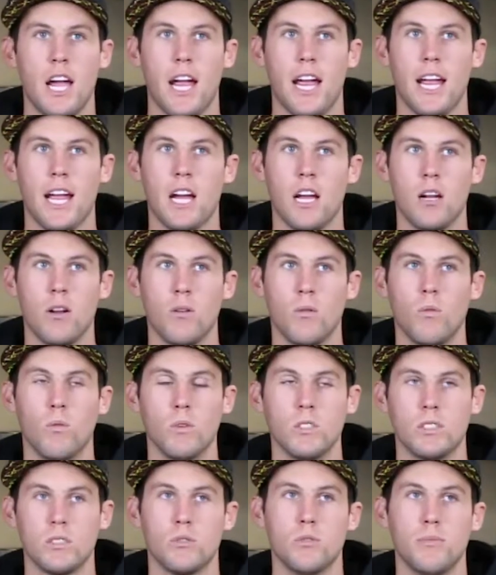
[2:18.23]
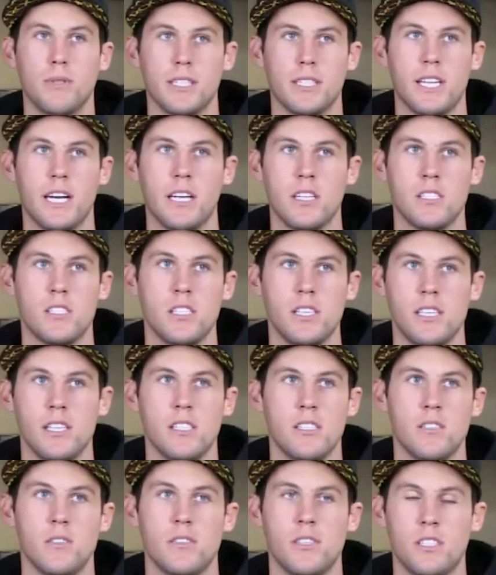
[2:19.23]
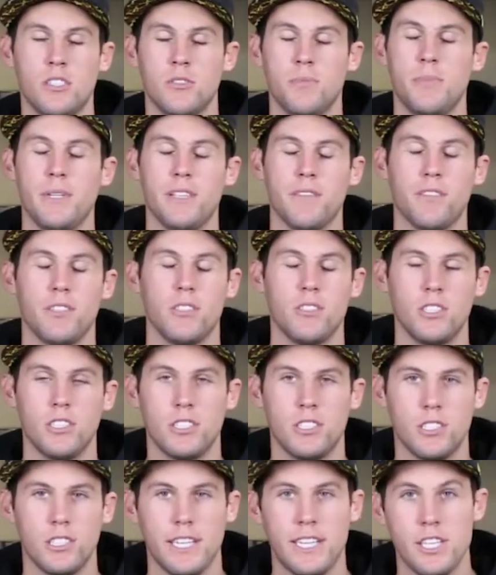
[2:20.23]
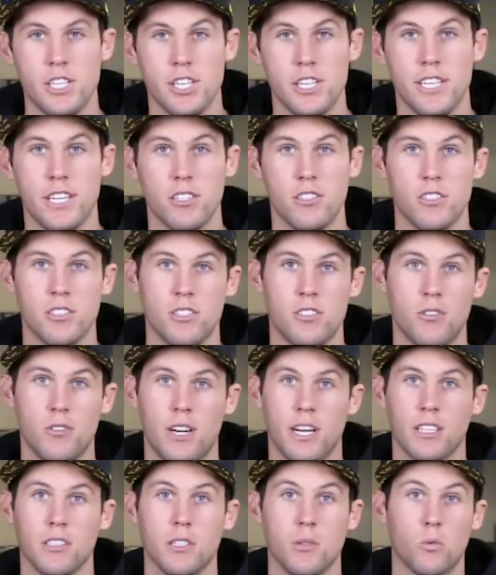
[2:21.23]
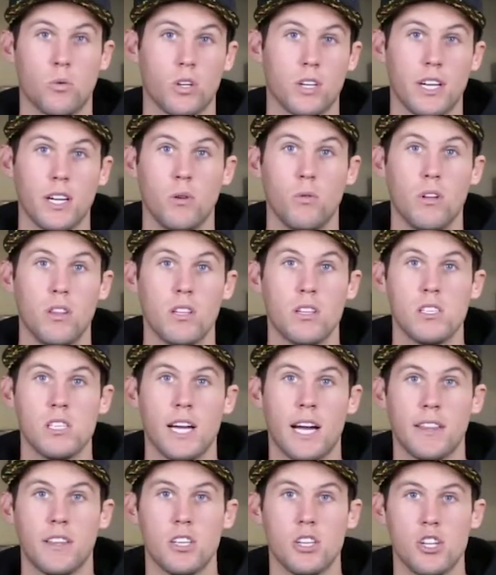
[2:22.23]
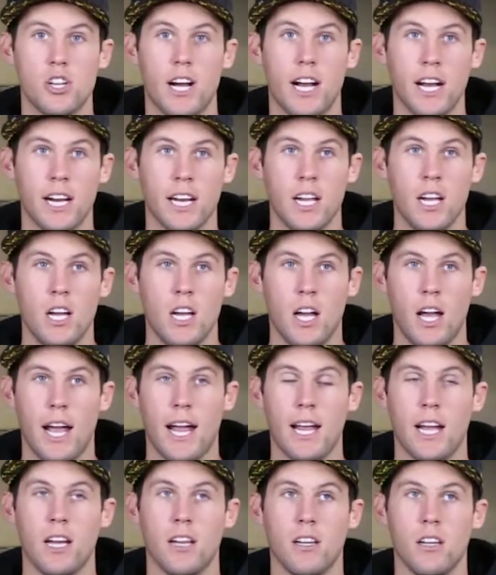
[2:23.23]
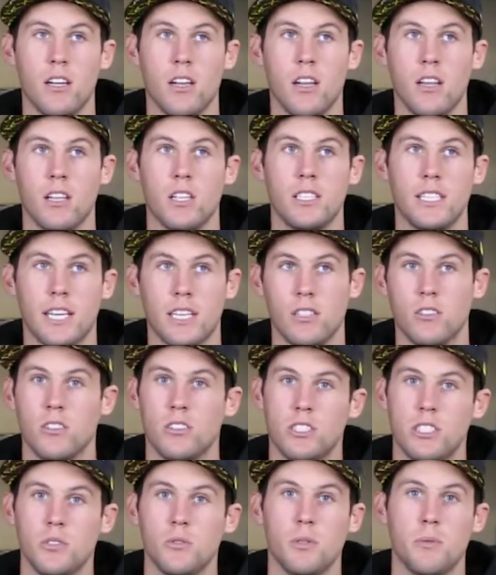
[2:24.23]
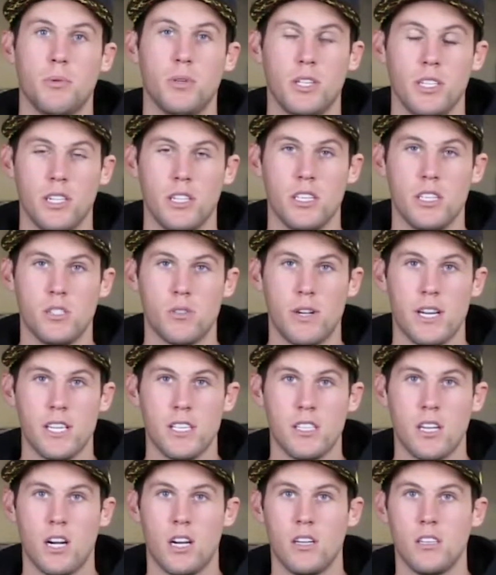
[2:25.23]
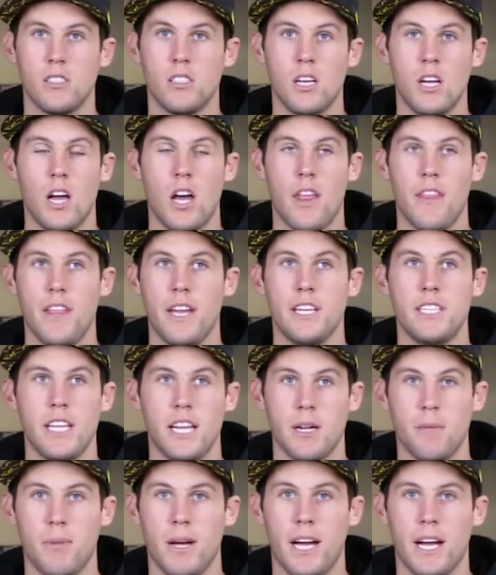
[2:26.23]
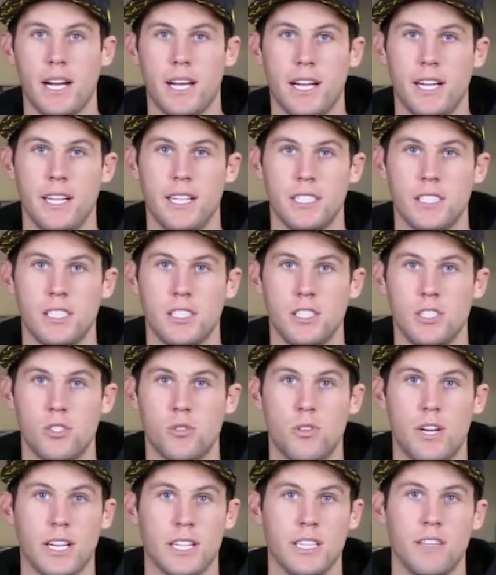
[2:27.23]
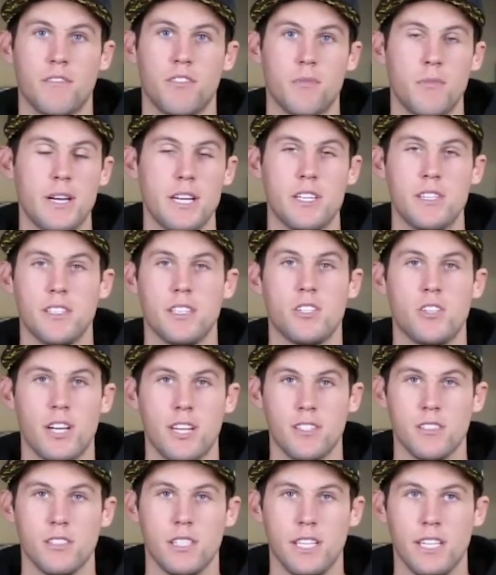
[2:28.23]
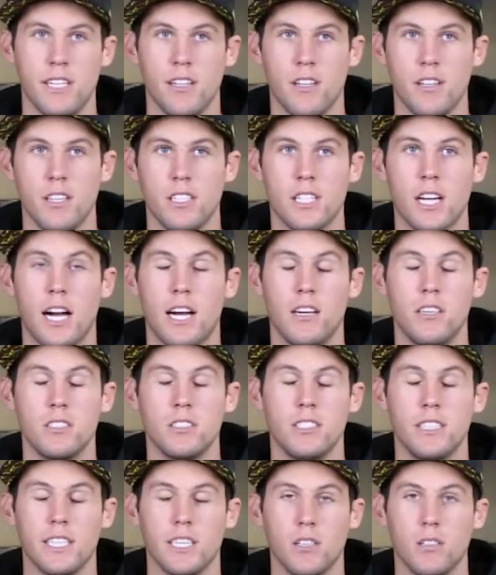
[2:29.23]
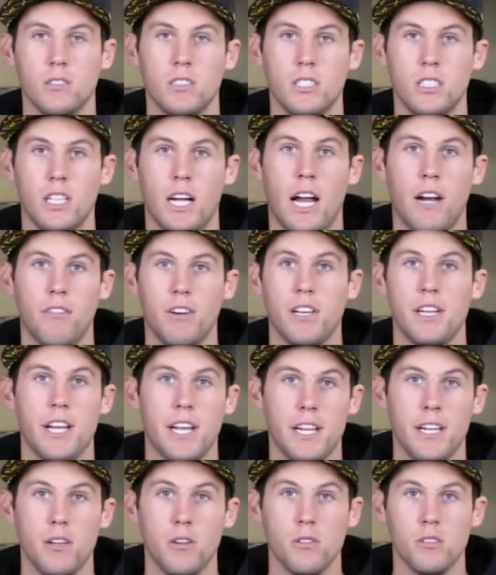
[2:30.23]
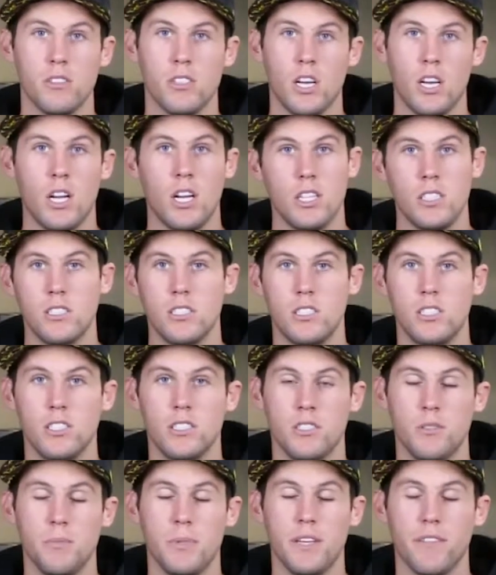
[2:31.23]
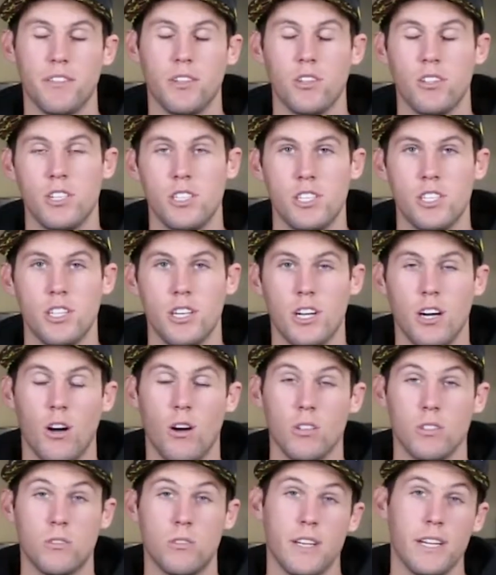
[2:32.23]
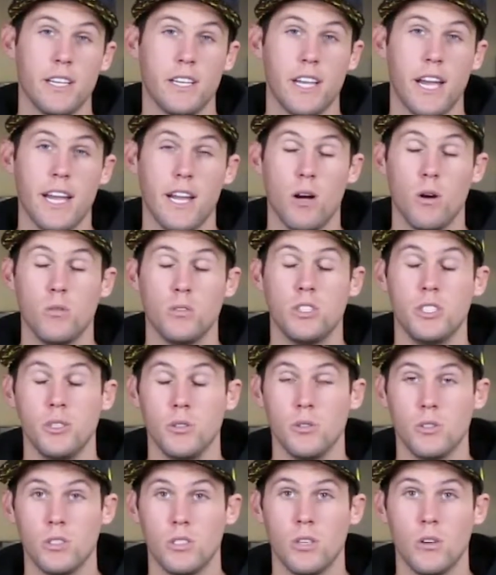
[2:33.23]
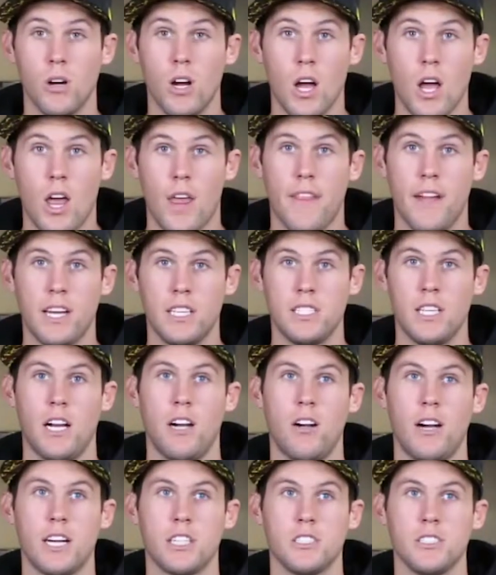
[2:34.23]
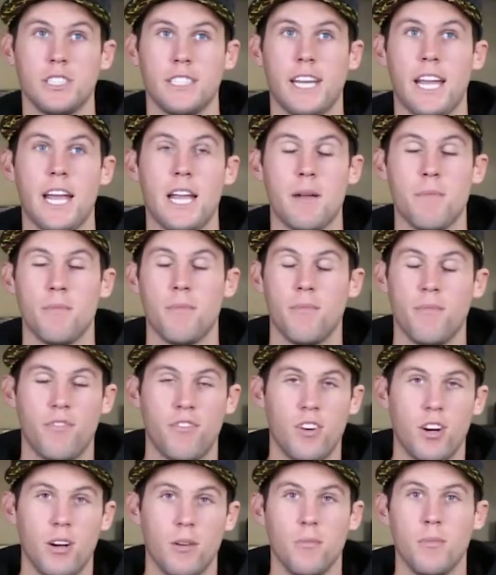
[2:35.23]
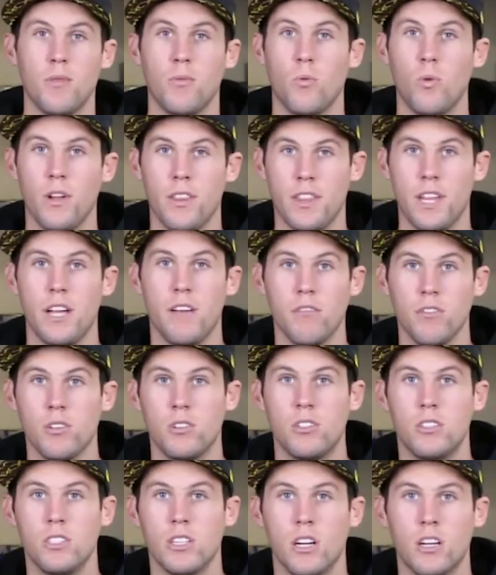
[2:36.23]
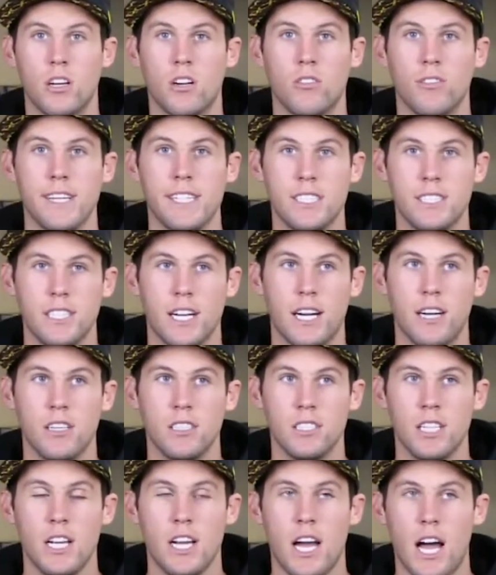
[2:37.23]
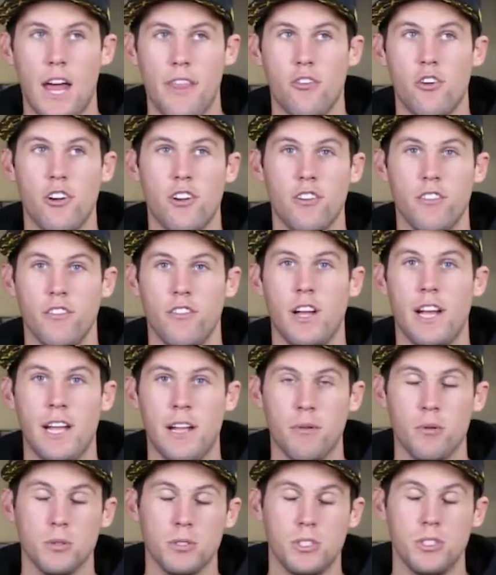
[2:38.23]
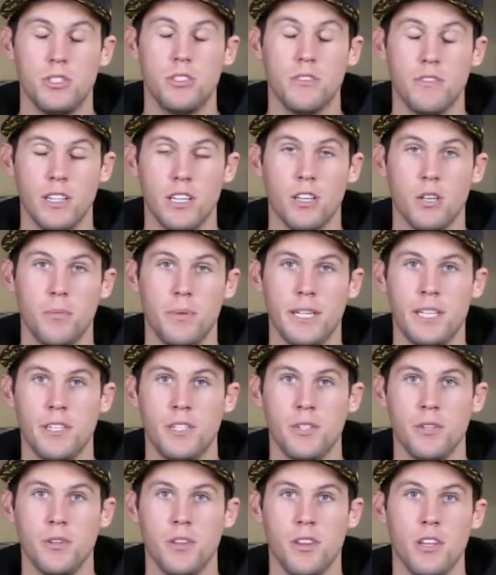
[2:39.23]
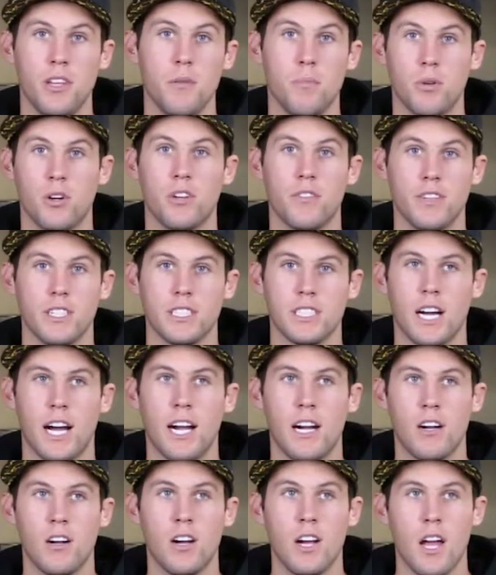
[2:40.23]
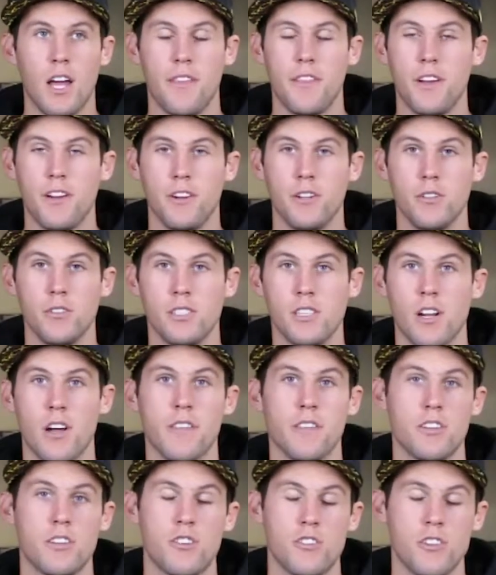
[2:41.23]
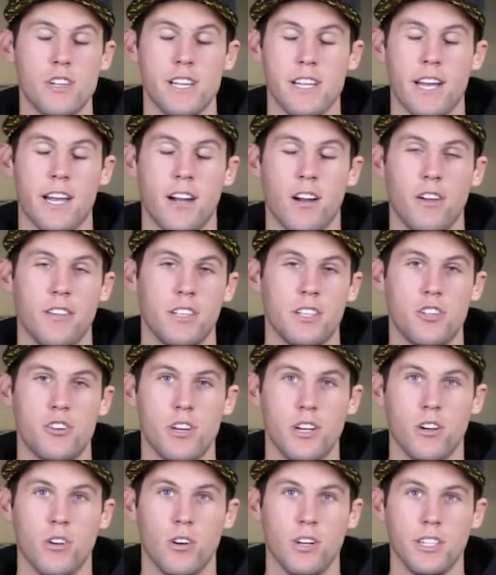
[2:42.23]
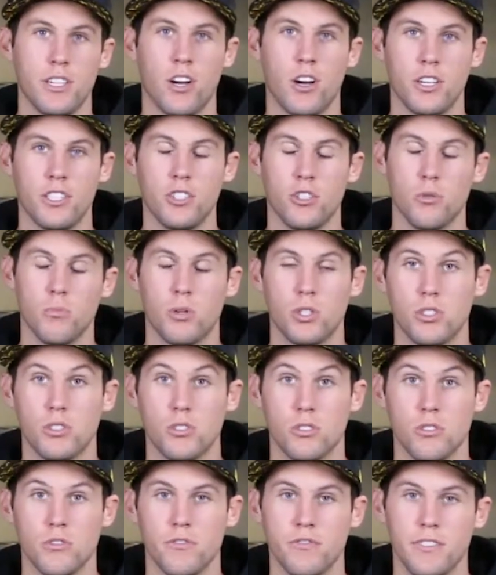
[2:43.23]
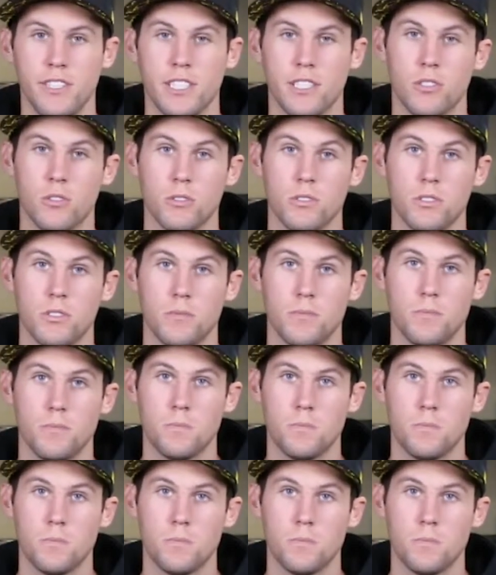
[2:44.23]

And what's cool about that is there's BF Goodrich engineers directly working with us at the track, and the technology that we put into these race tires, they take back, and it's direct information that translates into the tires that goes into everyday use, such as the BF Goodrich All-Terrain KO2. So that tire actually came from what they've learned on our race tires, and they're able to develop into the perfect tire that you're using on the street and on the trail on your own personal vehicles.